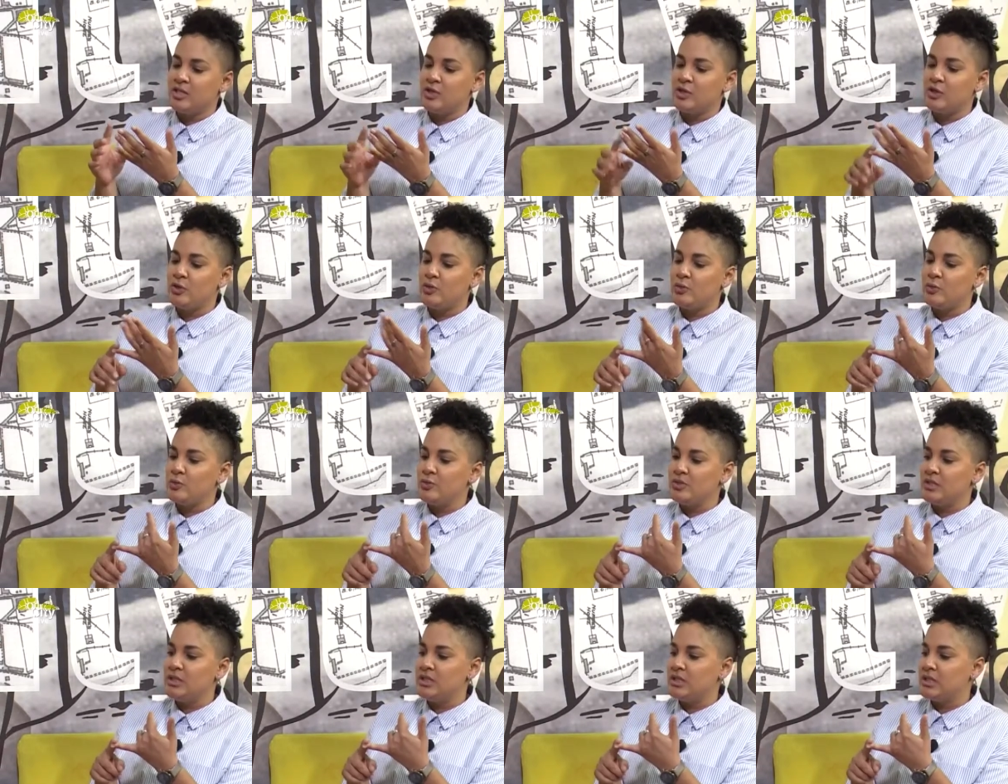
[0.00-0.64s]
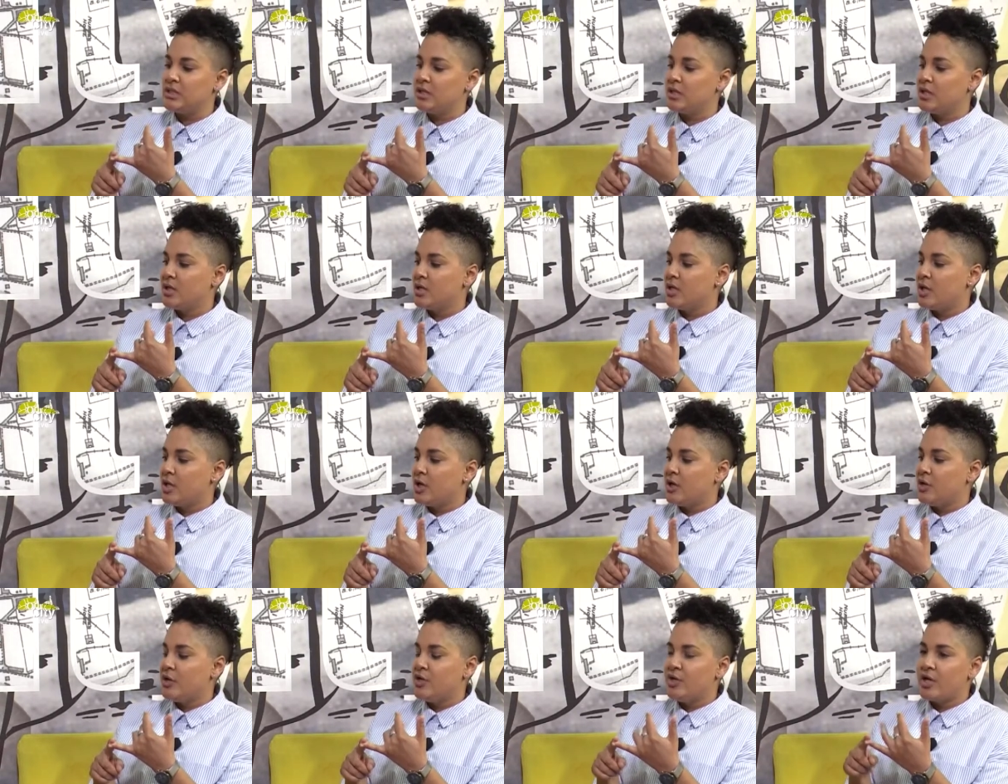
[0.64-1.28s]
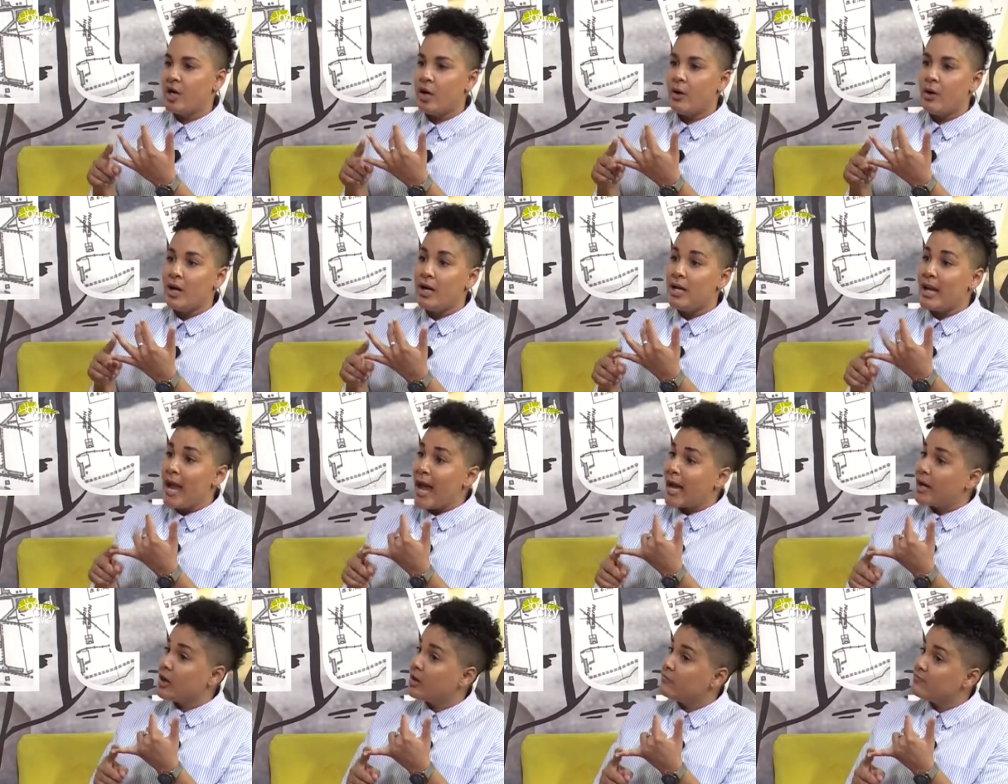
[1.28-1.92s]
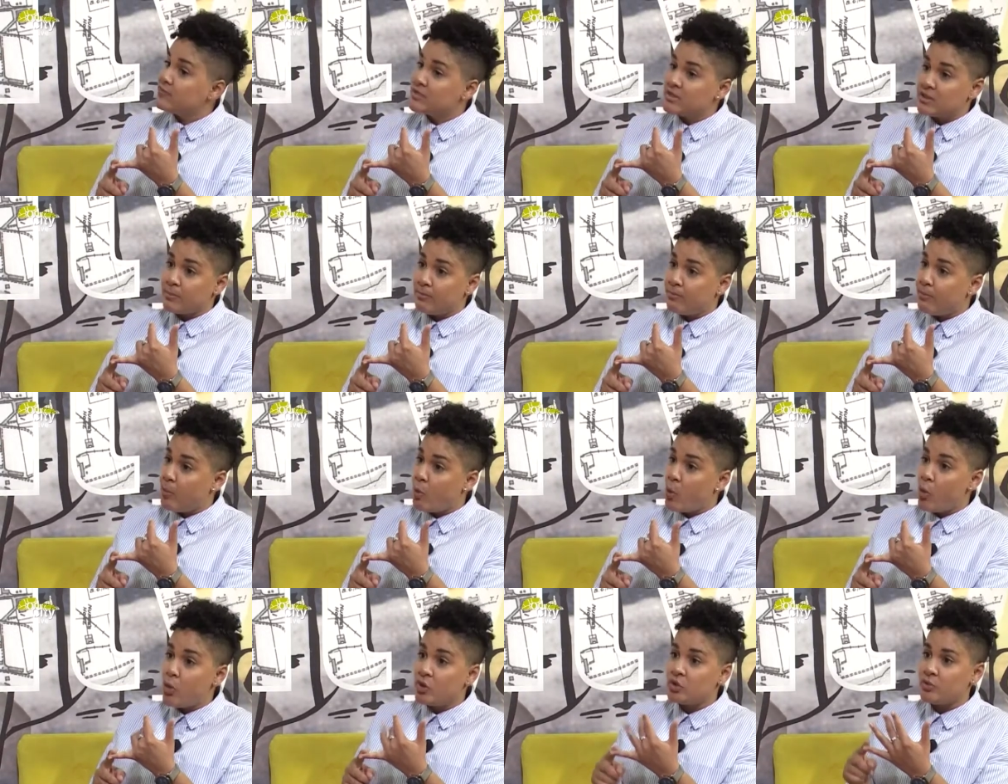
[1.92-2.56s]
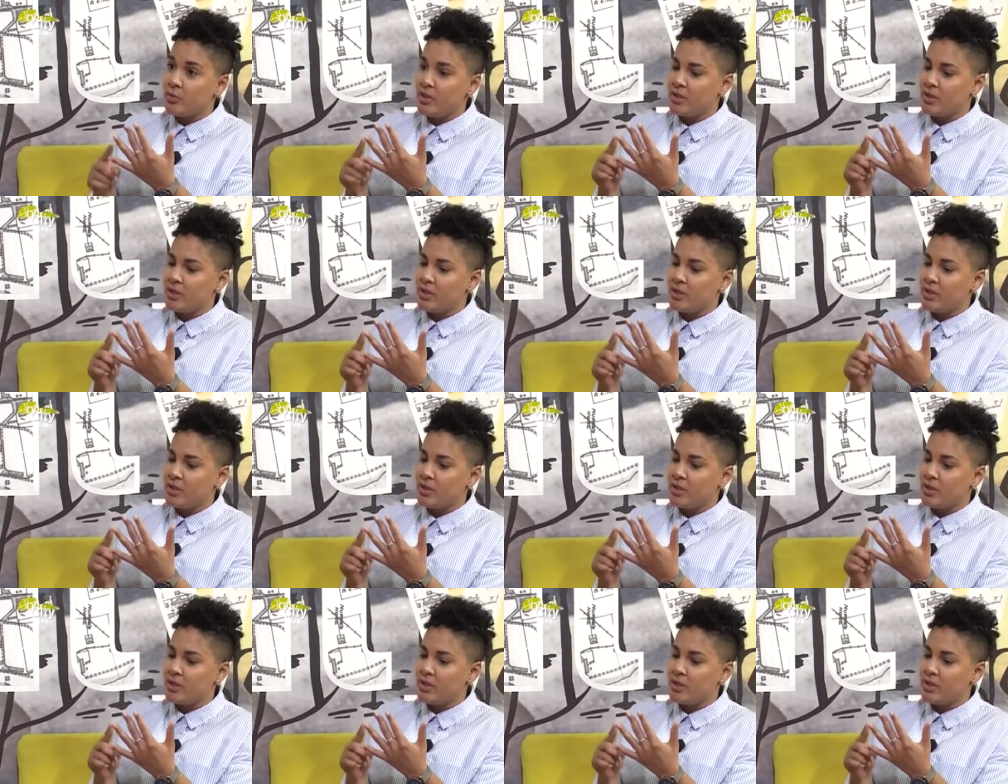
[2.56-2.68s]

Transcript: including, you know, a lack of support,